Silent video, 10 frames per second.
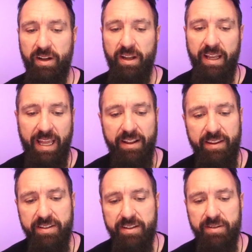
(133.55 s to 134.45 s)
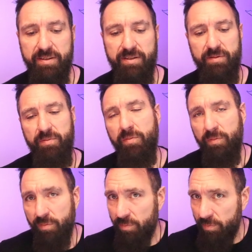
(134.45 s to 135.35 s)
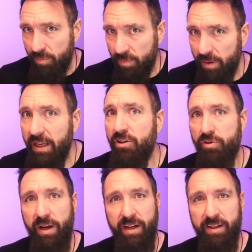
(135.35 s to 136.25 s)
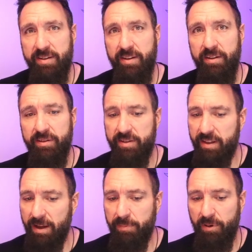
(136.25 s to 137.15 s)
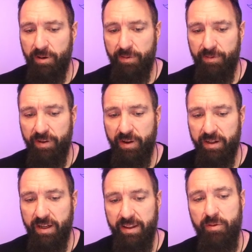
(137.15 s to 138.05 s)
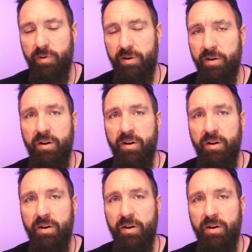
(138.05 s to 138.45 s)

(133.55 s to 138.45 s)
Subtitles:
And this is in training still. It's not perfect. I think we're